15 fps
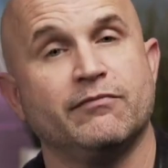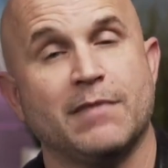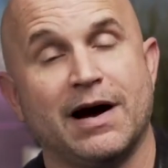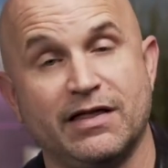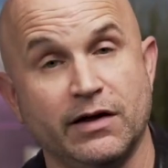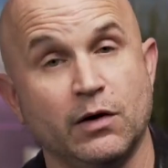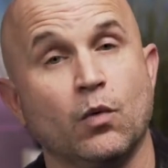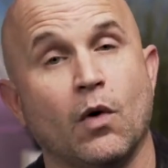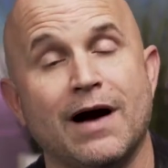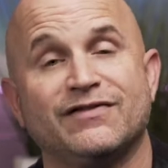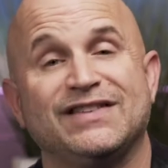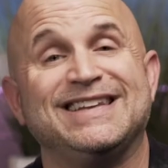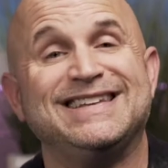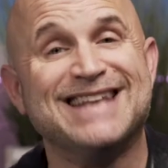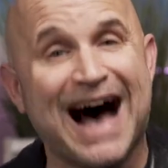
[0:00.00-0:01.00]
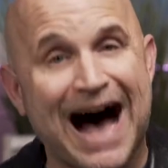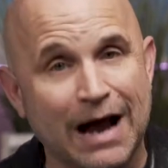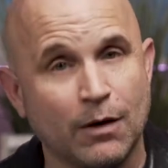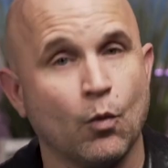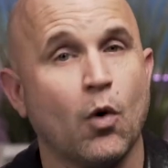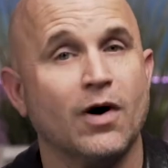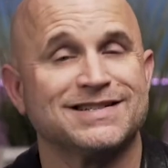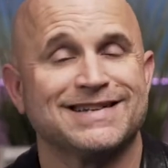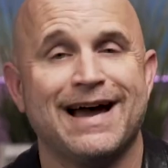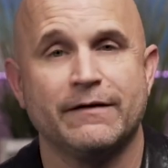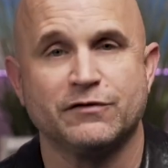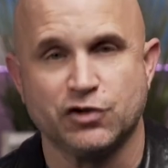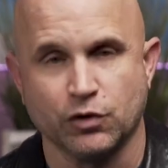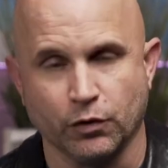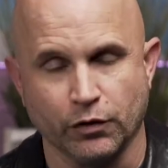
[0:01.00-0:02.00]
then wife, did not want to have
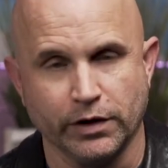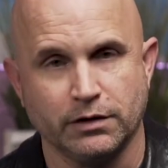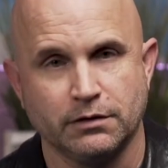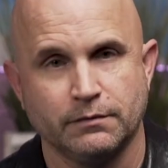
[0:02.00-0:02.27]
children.